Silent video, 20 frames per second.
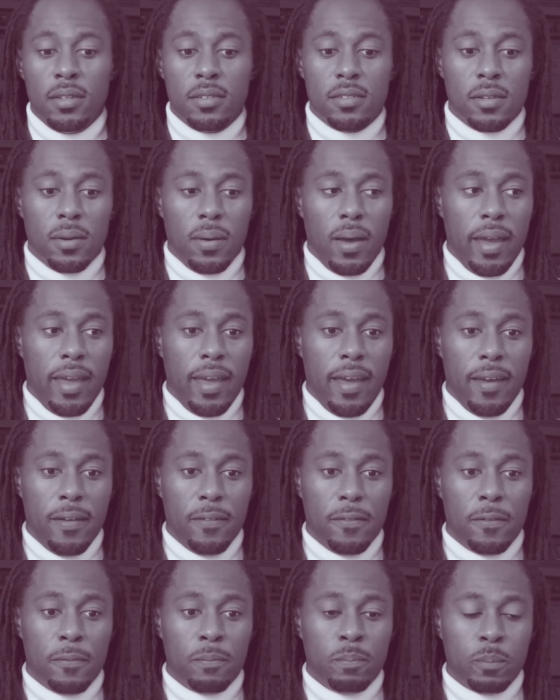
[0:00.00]
So I
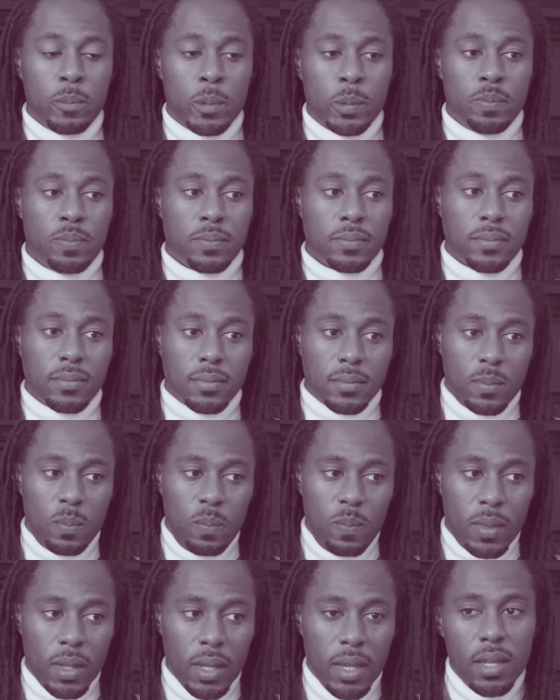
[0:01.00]
have,
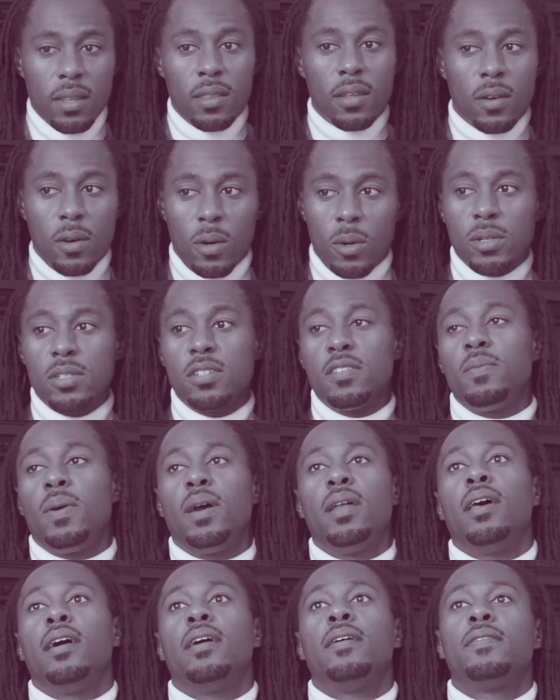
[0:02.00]
in the course of
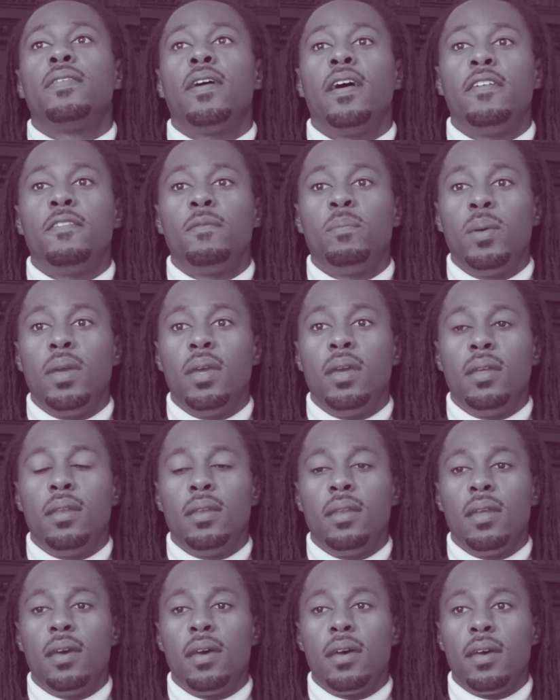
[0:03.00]
my life, I've
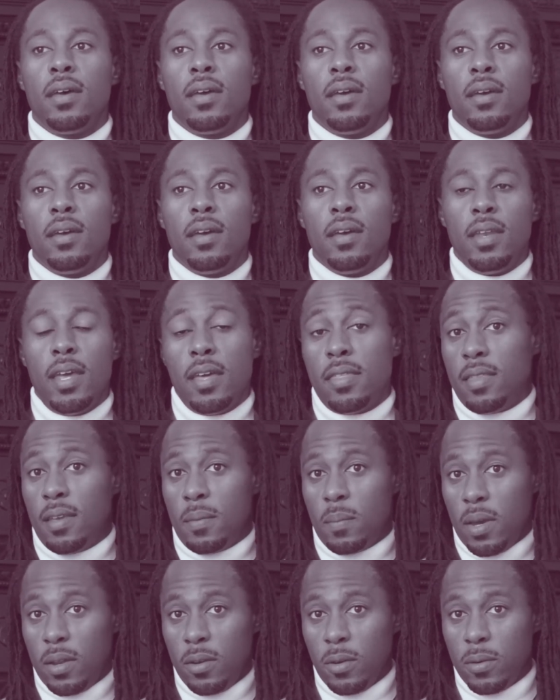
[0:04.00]
been an
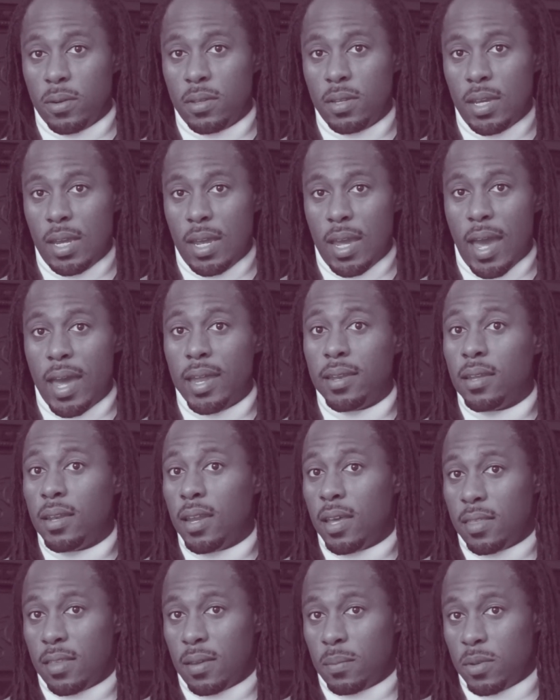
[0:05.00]
ethnic minority and
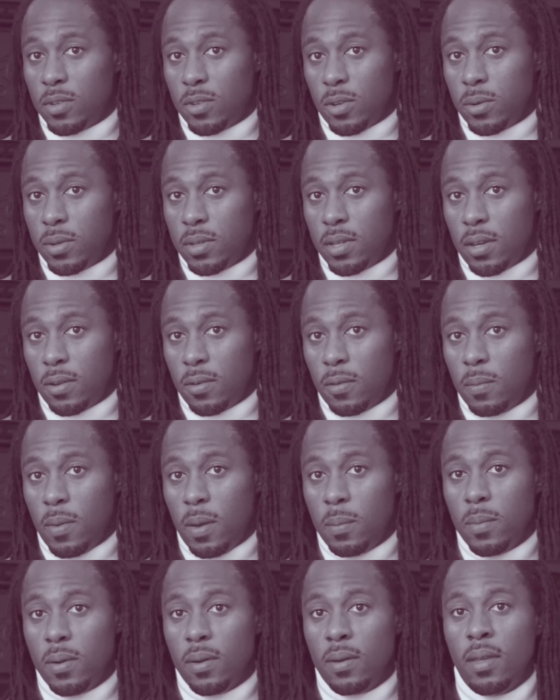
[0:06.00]
an ethnic majority group
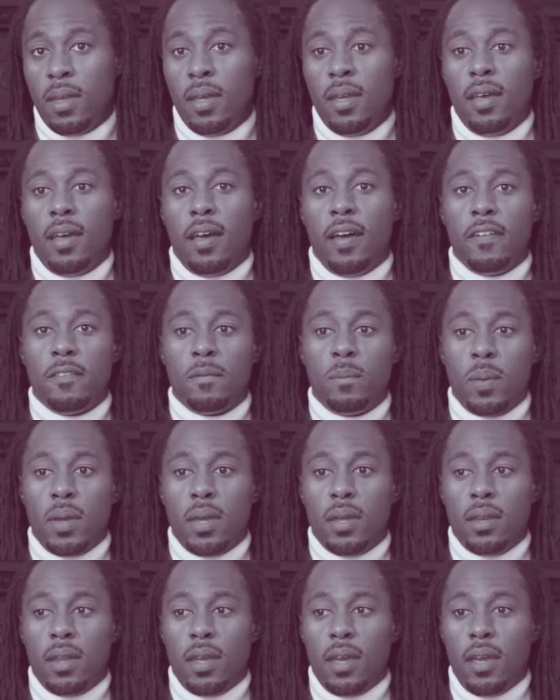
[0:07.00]
member. I've
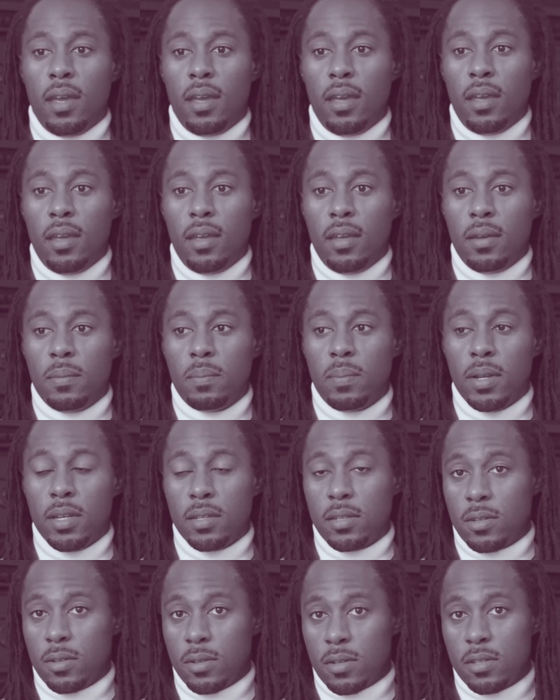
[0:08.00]
been a
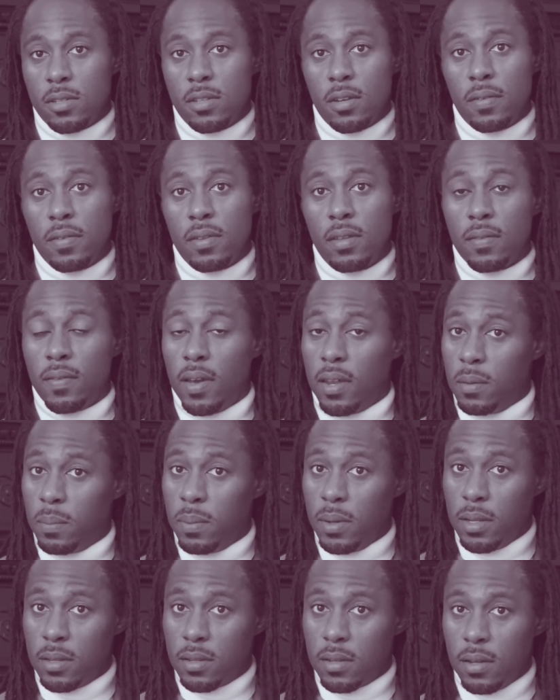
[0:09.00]
political conservative and a
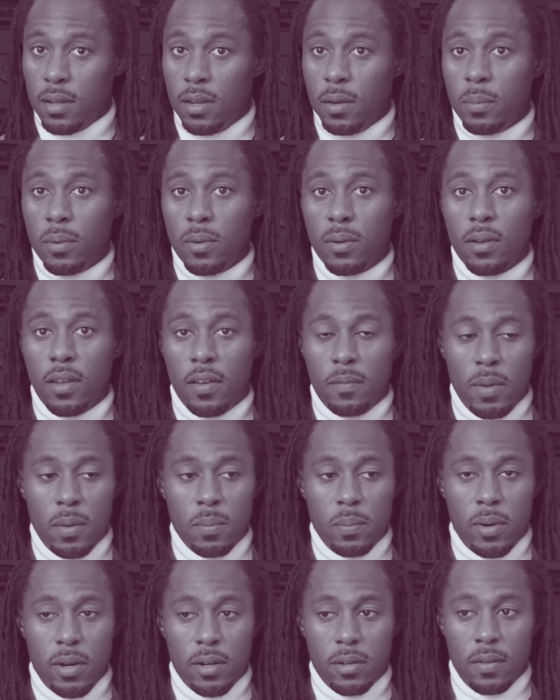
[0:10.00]
political liberal. I've
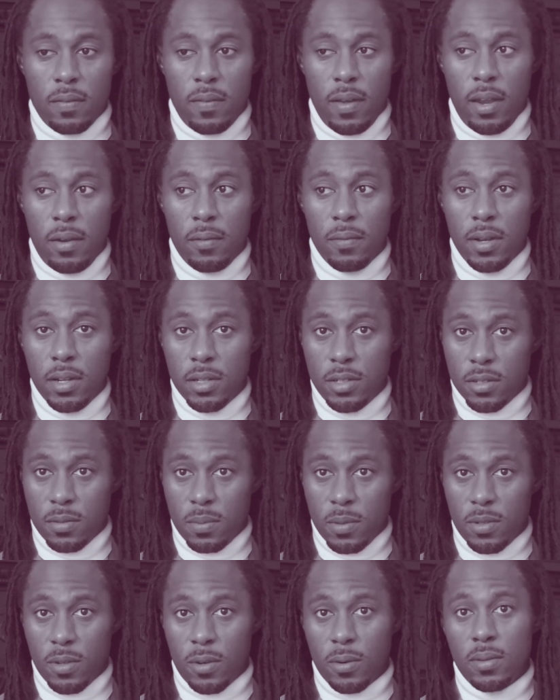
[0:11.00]
been part of a
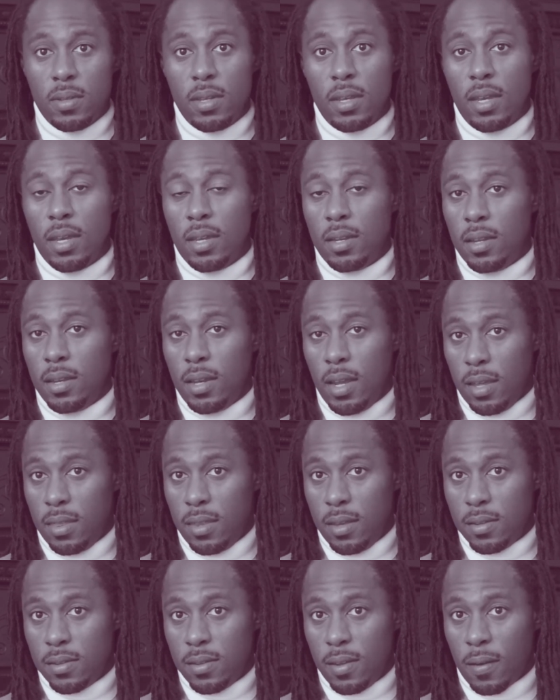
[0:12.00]
religious majority and an
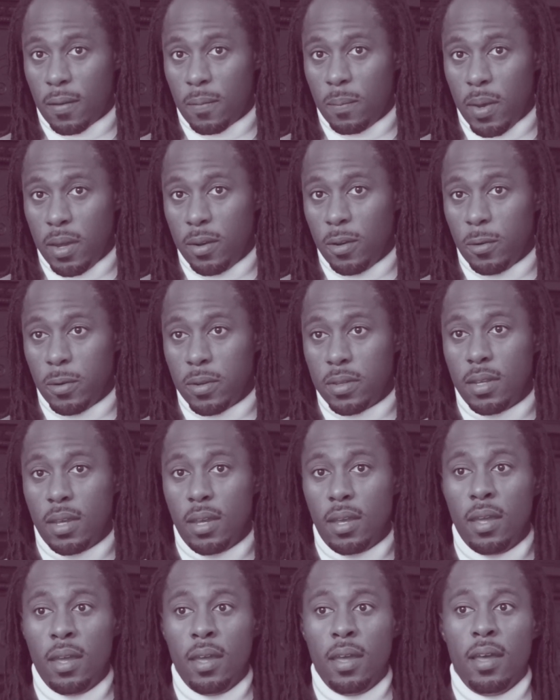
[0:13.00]
atheistic
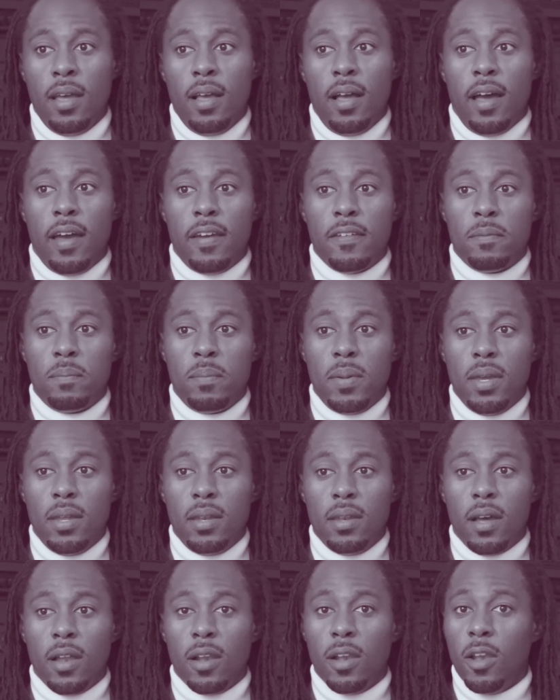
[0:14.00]
minority. I've
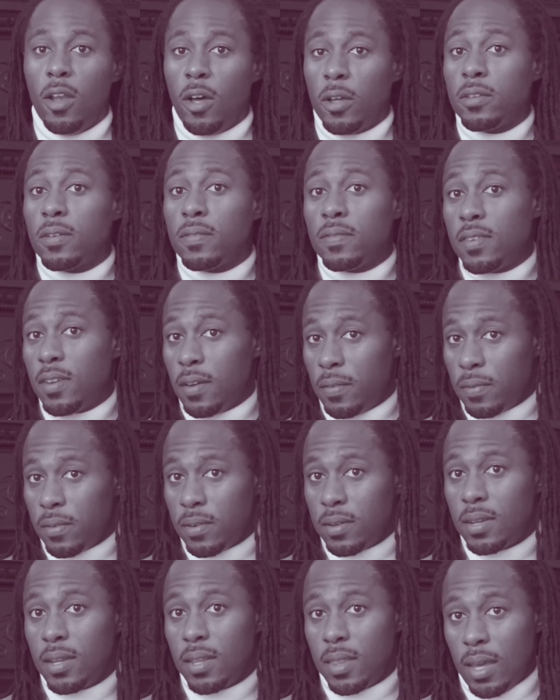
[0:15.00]
been a lot of
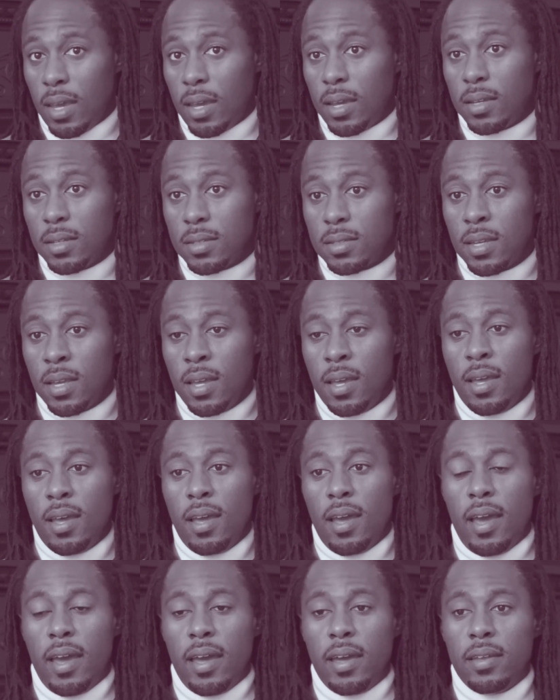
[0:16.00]
different things.
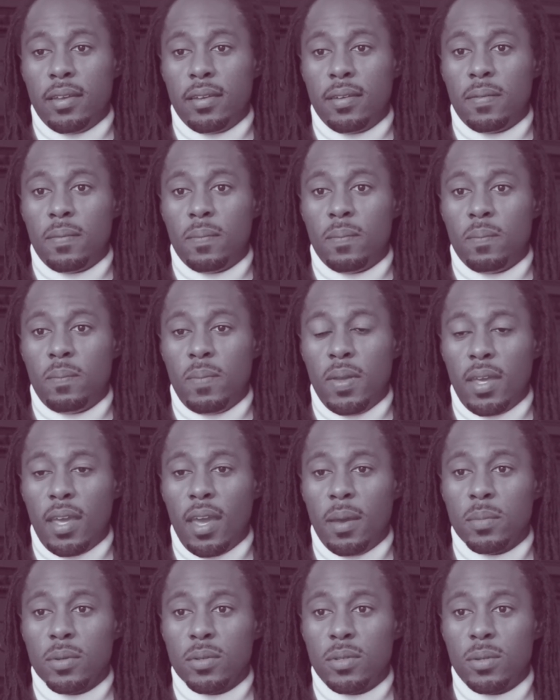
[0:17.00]
And
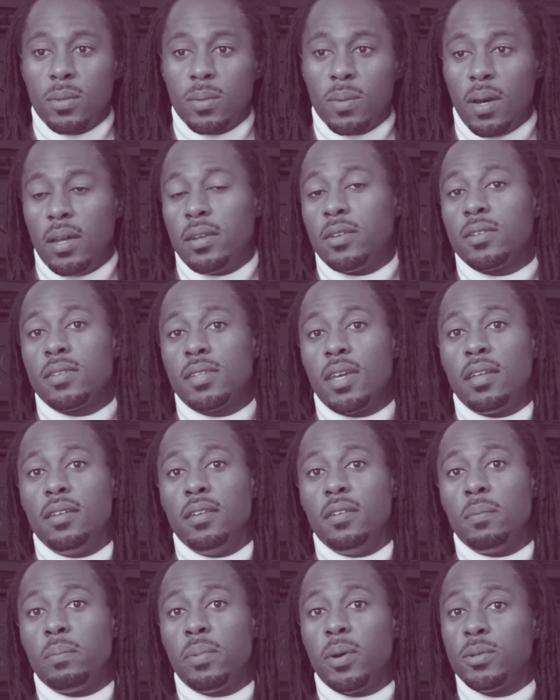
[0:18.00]
being able to
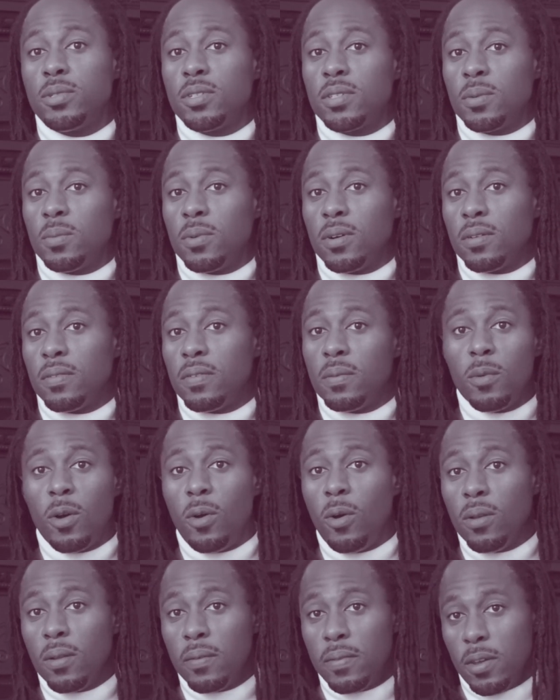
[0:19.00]
understand and approach the world from
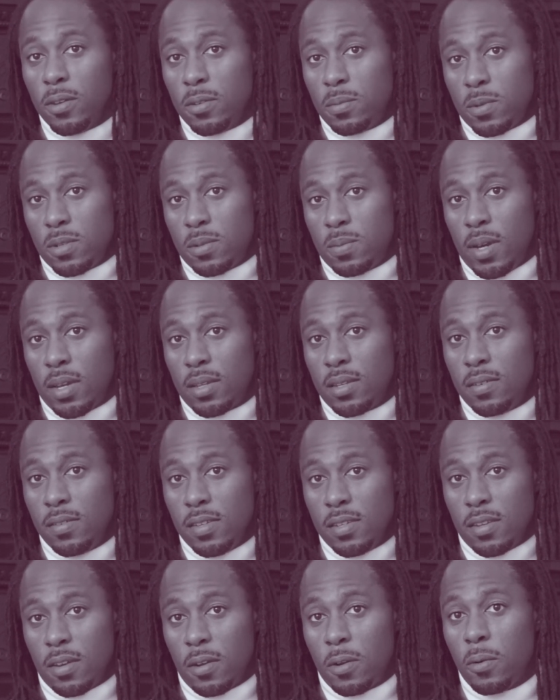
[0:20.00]
all of those
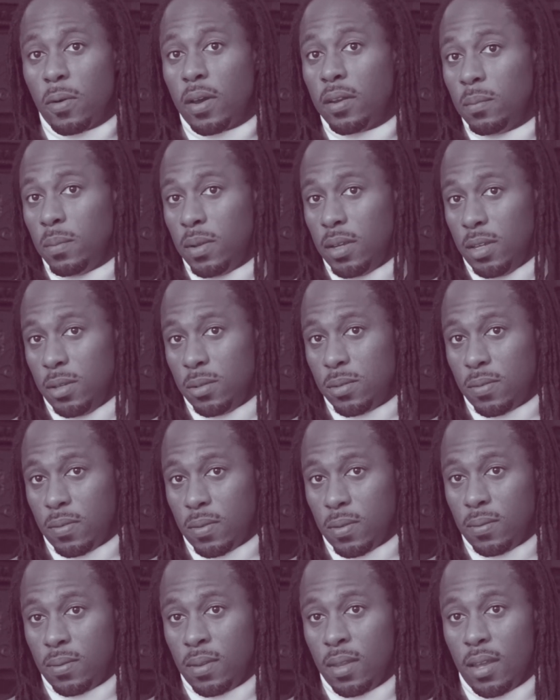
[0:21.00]
perspectives is incredibly
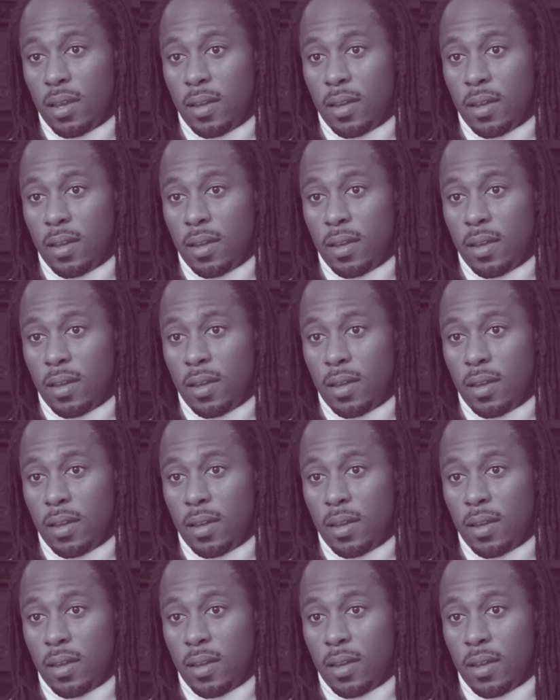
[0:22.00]
useful.